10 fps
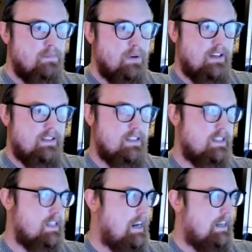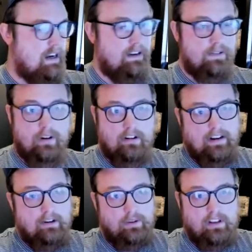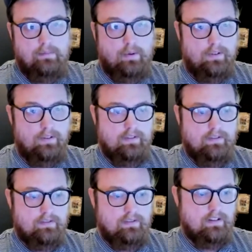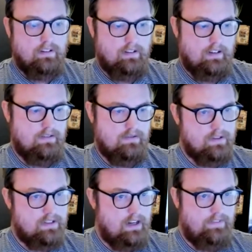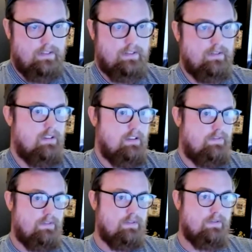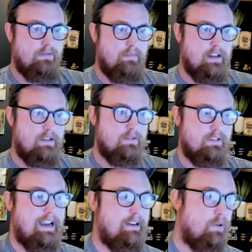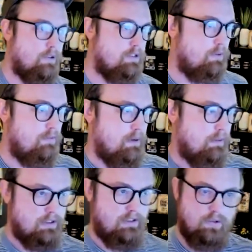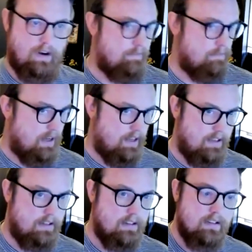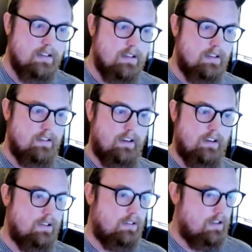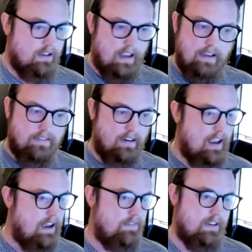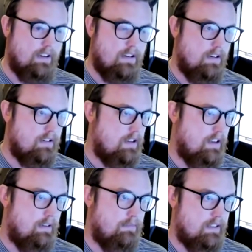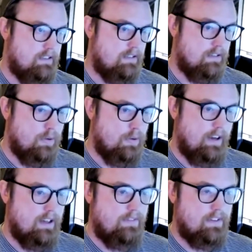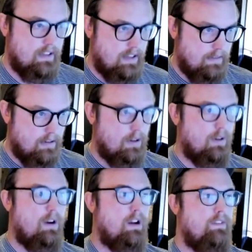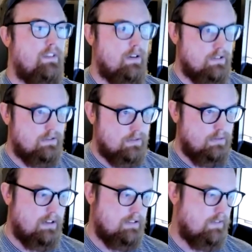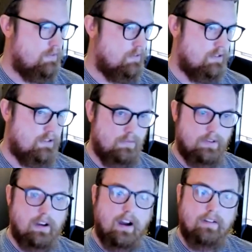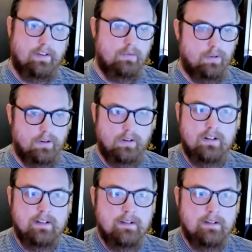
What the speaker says: But design and continuity are equally important. You know, like Drew said, if your menu is not noticeable and people just drive by it, like good luck ever having a car time that's quick enough to get a lot of cars through, because of course with coffee we're,